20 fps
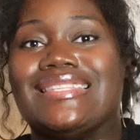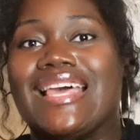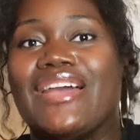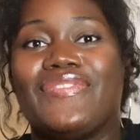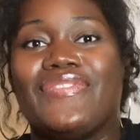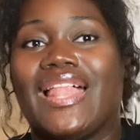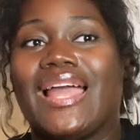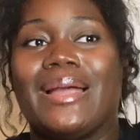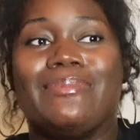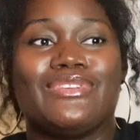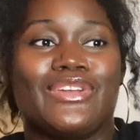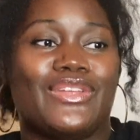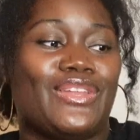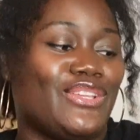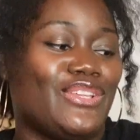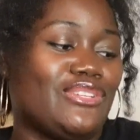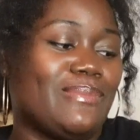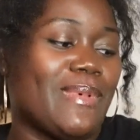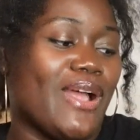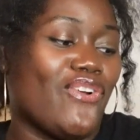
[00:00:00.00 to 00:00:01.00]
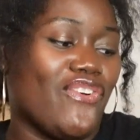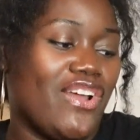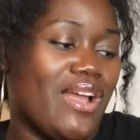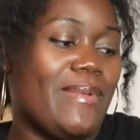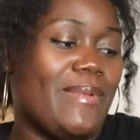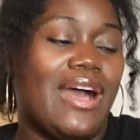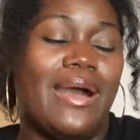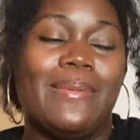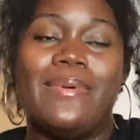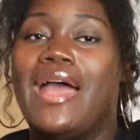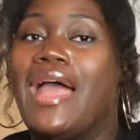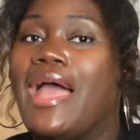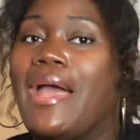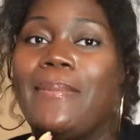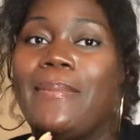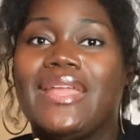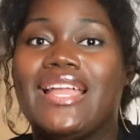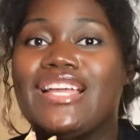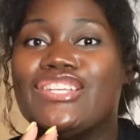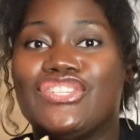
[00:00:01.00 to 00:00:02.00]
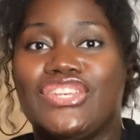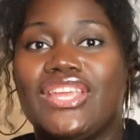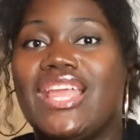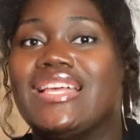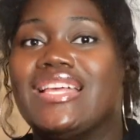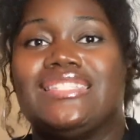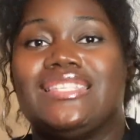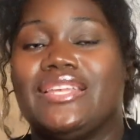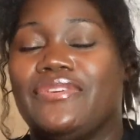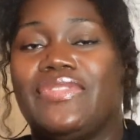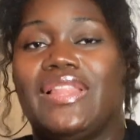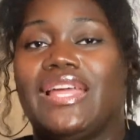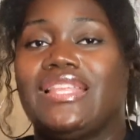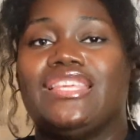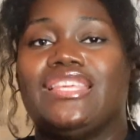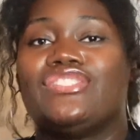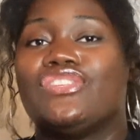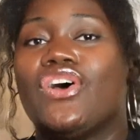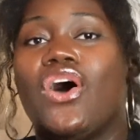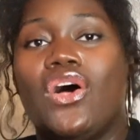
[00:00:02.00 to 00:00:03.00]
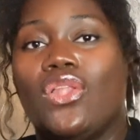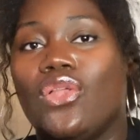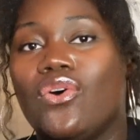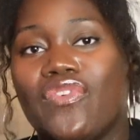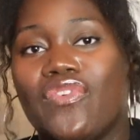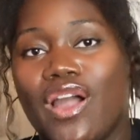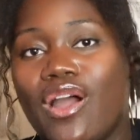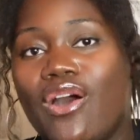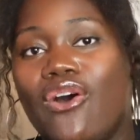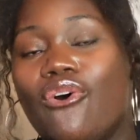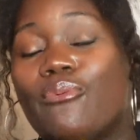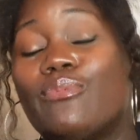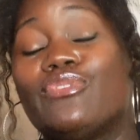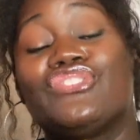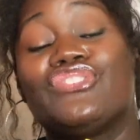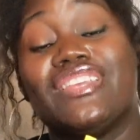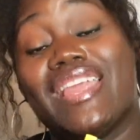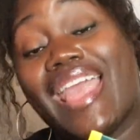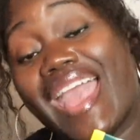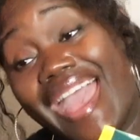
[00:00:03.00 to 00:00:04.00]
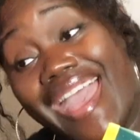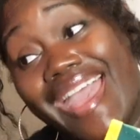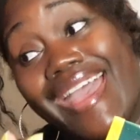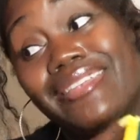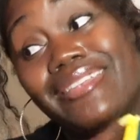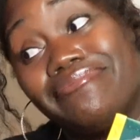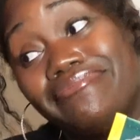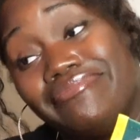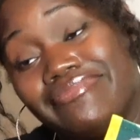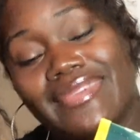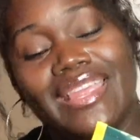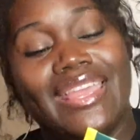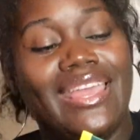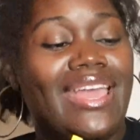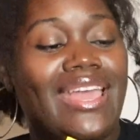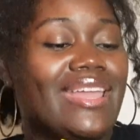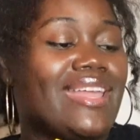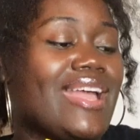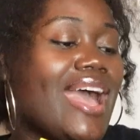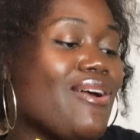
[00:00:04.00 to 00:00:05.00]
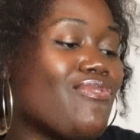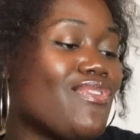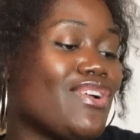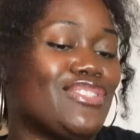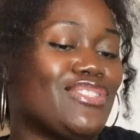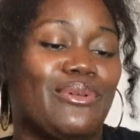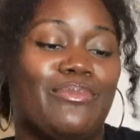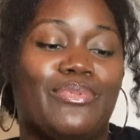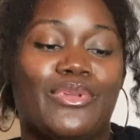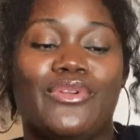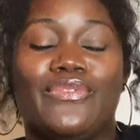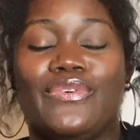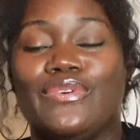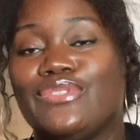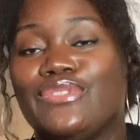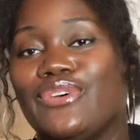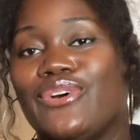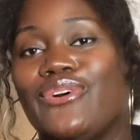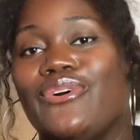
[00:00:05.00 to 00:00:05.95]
I feel like I'm turning into my grandma because she has stuff like this all over her home. Well, she had. God rest her beautiful soul.